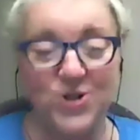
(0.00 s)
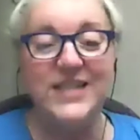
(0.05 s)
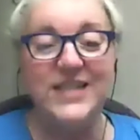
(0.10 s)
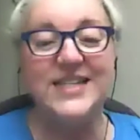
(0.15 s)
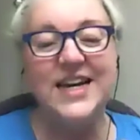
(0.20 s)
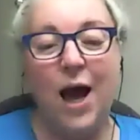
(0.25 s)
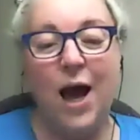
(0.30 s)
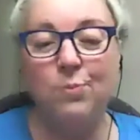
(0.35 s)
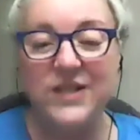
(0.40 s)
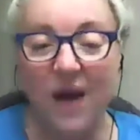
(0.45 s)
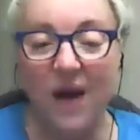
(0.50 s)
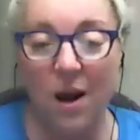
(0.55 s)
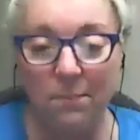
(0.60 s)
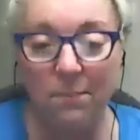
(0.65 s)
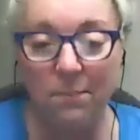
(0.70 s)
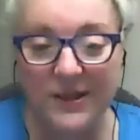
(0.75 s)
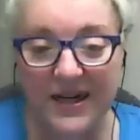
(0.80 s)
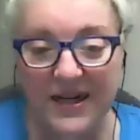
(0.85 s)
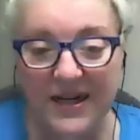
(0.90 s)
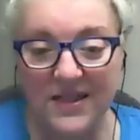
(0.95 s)
Tracey
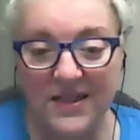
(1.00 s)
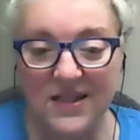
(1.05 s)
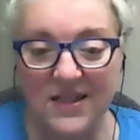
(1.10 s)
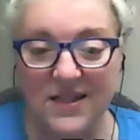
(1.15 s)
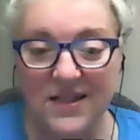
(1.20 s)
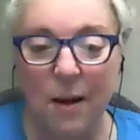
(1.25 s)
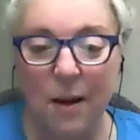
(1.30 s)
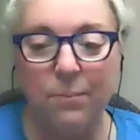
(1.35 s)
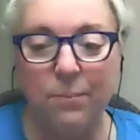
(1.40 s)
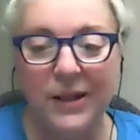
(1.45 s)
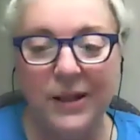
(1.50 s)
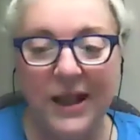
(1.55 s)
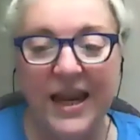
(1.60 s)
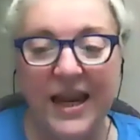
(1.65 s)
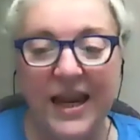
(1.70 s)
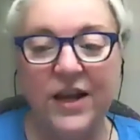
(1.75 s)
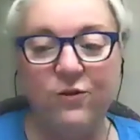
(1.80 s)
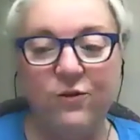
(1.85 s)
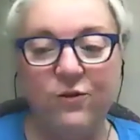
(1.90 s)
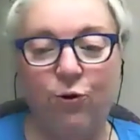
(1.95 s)
helps
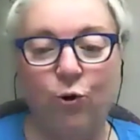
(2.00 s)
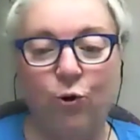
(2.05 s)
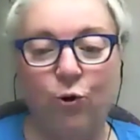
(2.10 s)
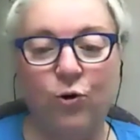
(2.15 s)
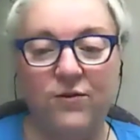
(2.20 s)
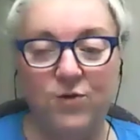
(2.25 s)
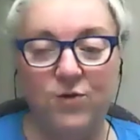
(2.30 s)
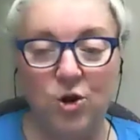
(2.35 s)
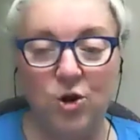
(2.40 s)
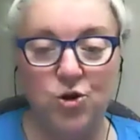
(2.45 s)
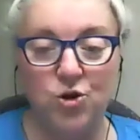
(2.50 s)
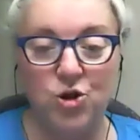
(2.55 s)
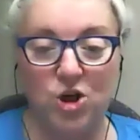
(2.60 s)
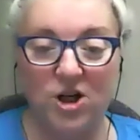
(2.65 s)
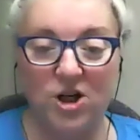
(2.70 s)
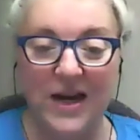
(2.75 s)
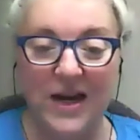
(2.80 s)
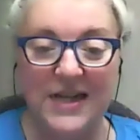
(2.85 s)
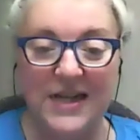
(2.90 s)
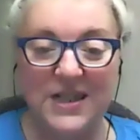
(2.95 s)
companies plan
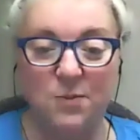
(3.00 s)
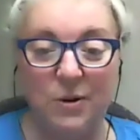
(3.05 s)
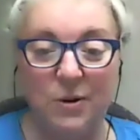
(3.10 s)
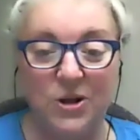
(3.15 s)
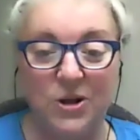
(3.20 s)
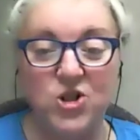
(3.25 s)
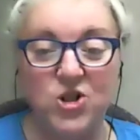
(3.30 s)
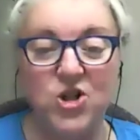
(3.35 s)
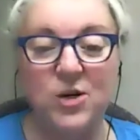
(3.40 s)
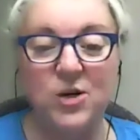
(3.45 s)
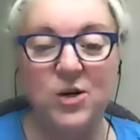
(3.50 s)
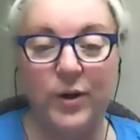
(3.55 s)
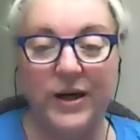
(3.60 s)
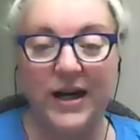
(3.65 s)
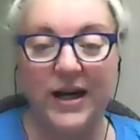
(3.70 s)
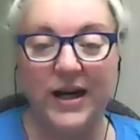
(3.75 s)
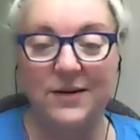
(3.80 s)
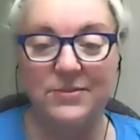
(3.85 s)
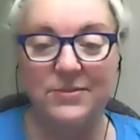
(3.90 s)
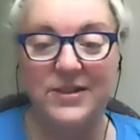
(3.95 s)
for the future,
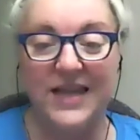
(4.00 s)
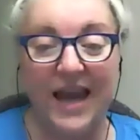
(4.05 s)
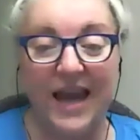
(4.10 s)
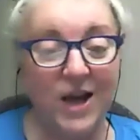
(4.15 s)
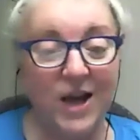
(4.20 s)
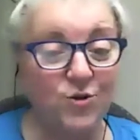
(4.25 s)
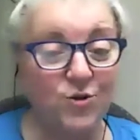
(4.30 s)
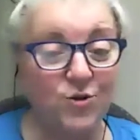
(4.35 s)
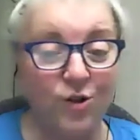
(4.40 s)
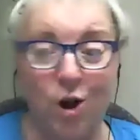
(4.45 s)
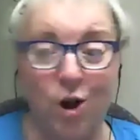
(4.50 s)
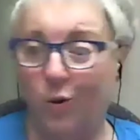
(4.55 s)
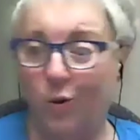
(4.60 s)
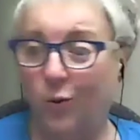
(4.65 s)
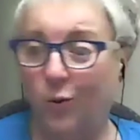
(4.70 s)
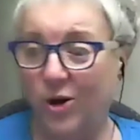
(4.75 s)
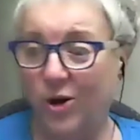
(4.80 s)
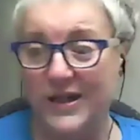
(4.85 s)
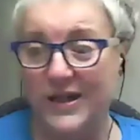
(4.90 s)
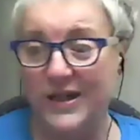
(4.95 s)
especially when it comes to
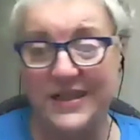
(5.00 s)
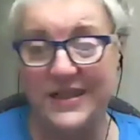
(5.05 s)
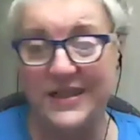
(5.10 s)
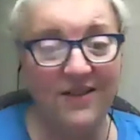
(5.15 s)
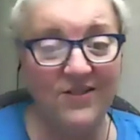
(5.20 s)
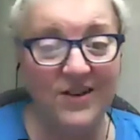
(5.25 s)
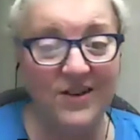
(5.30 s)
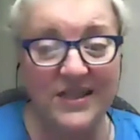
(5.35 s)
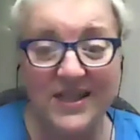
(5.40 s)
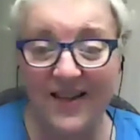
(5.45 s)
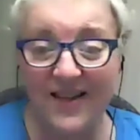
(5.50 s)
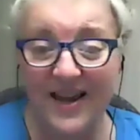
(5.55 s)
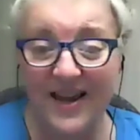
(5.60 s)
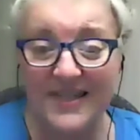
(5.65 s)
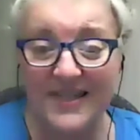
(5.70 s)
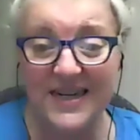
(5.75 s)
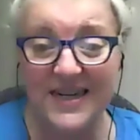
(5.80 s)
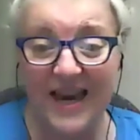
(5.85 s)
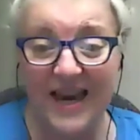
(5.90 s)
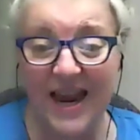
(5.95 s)
cash flow. And we're going to dive into
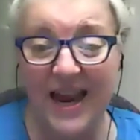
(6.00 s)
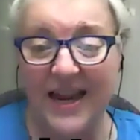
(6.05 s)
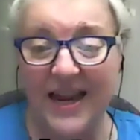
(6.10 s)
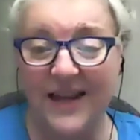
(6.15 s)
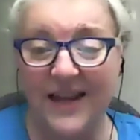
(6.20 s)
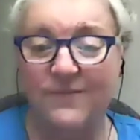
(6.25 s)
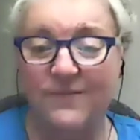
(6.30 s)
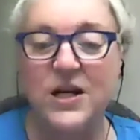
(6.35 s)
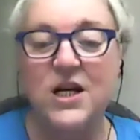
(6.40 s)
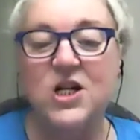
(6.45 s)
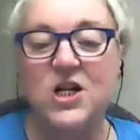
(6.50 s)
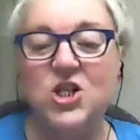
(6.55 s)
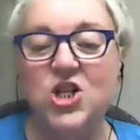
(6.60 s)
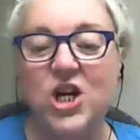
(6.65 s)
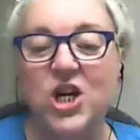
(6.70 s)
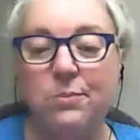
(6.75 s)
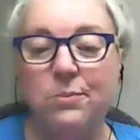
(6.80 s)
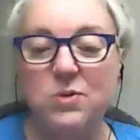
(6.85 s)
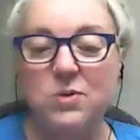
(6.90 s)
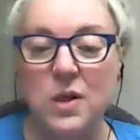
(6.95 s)
that today.
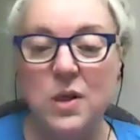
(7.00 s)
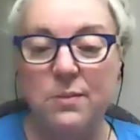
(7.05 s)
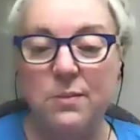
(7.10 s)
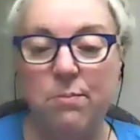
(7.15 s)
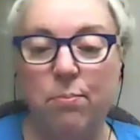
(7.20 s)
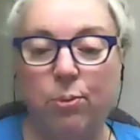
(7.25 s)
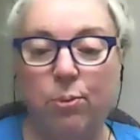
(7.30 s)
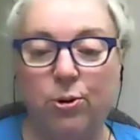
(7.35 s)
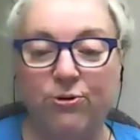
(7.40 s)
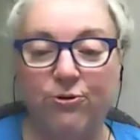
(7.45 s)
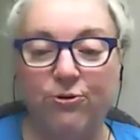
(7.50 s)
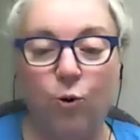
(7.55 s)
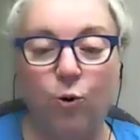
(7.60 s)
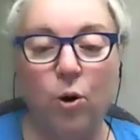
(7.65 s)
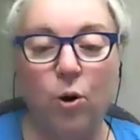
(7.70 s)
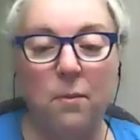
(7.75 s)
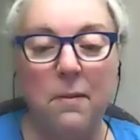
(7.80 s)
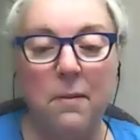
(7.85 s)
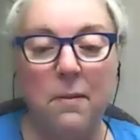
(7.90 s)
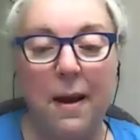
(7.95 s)
She helps them
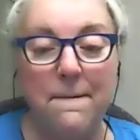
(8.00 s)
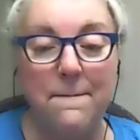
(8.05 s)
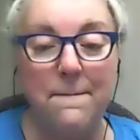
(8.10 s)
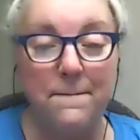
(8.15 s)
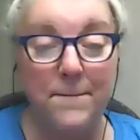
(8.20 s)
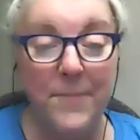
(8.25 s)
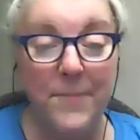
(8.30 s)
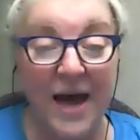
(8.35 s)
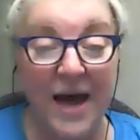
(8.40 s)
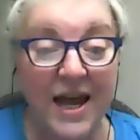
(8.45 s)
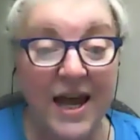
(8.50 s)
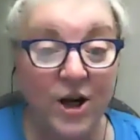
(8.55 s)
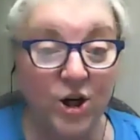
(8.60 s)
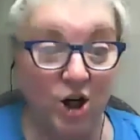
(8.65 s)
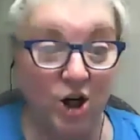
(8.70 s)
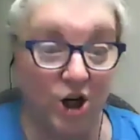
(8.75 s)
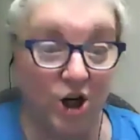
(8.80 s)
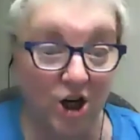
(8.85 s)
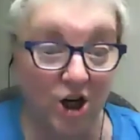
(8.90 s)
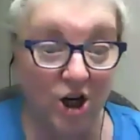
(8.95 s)
perform
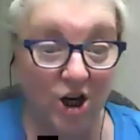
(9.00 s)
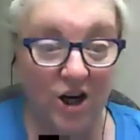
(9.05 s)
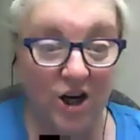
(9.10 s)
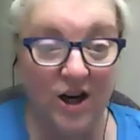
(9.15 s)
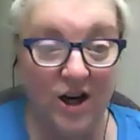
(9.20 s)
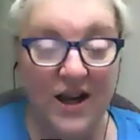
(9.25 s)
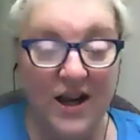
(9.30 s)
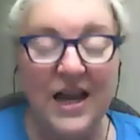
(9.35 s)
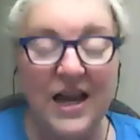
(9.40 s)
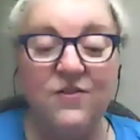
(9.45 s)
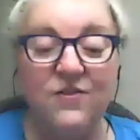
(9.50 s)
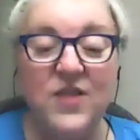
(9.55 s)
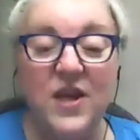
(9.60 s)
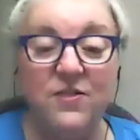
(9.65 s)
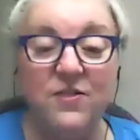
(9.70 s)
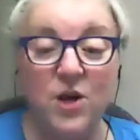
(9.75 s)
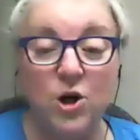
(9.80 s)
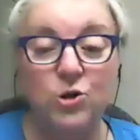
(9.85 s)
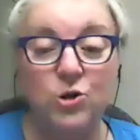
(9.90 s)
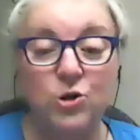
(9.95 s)
better
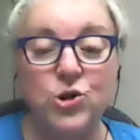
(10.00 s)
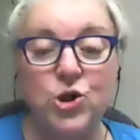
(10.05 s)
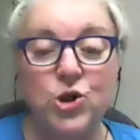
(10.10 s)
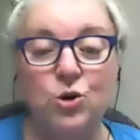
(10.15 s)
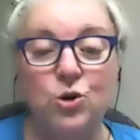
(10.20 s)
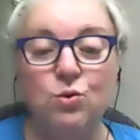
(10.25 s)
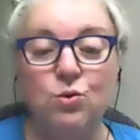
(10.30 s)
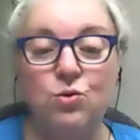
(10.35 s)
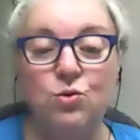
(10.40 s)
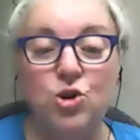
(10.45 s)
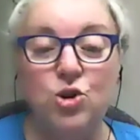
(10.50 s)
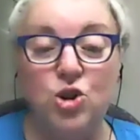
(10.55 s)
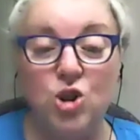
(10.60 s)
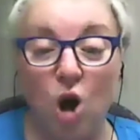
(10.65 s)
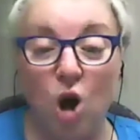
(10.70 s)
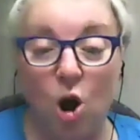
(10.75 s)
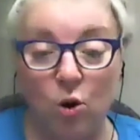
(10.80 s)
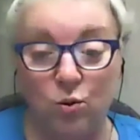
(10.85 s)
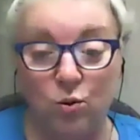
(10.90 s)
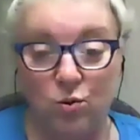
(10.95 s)
than those who
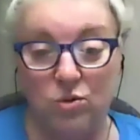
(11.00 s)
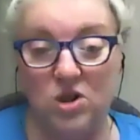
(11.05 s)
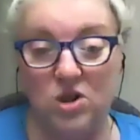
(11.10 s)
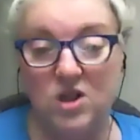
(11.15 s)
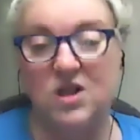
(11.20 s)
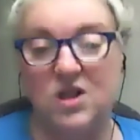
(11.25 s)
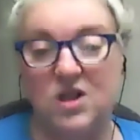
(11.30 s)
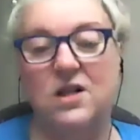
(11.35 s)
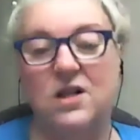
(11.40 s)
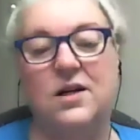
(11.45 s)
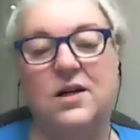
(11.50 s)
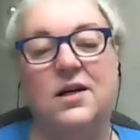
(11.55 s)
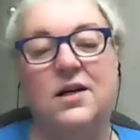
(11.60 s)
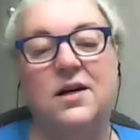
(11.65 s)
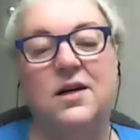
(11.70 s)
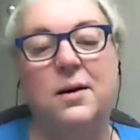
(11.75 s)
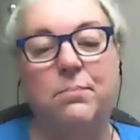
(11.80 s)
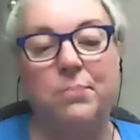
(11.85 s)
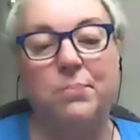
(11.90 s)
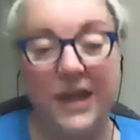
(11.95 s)
don't
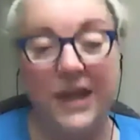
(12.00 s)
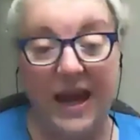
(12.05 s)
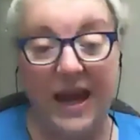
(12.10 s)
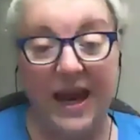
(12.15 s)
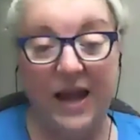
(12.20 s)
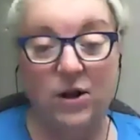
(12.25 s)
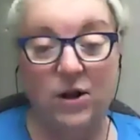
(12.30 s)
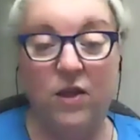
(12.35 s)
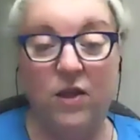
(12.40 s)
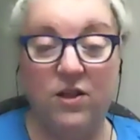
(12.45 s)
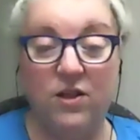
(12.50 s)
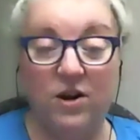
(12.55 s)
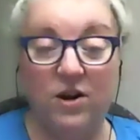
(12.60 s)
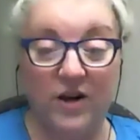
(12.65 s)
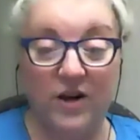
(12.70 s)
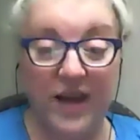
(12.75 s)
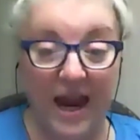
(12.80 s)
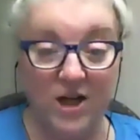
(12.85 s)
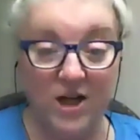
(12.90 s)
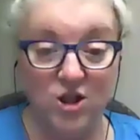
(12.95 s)
plan their
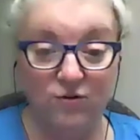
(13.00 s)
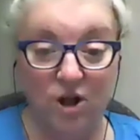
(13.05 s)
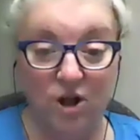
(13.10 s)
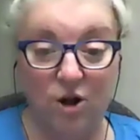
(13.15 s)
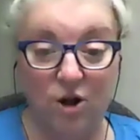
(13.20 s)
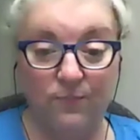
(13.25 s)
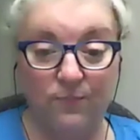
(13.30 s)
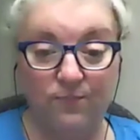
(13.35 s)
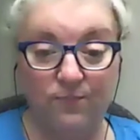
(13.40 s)
cash flow.